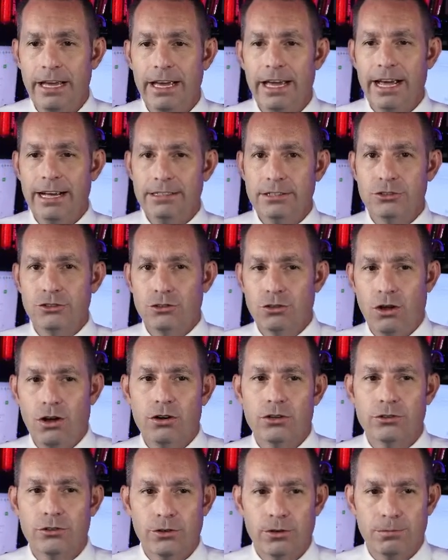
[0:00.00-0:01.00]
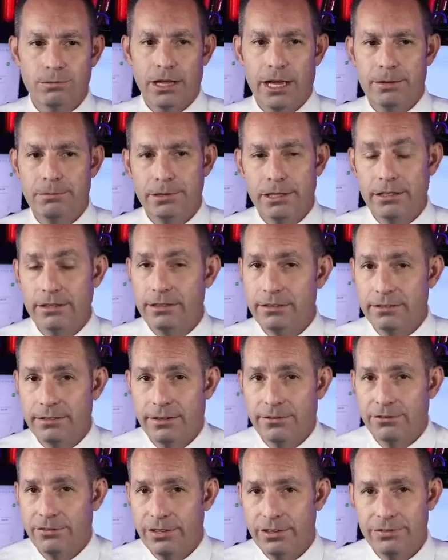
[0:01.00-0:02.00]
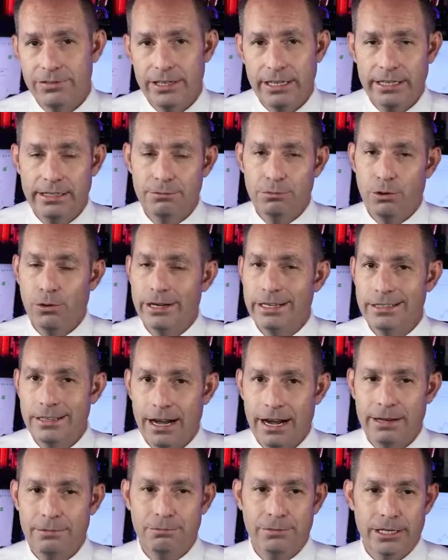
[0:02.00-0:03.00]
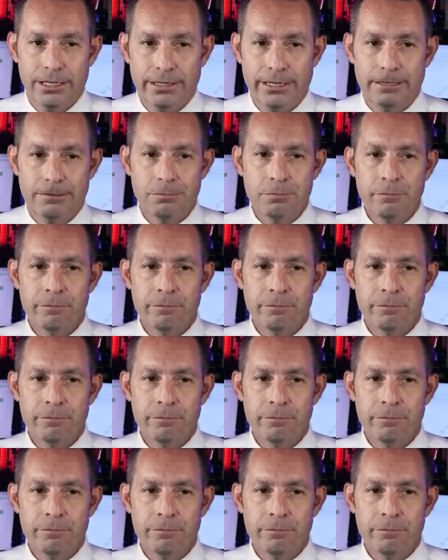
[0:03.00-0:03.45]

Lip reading: and its long-term liabilities of $15.9 million.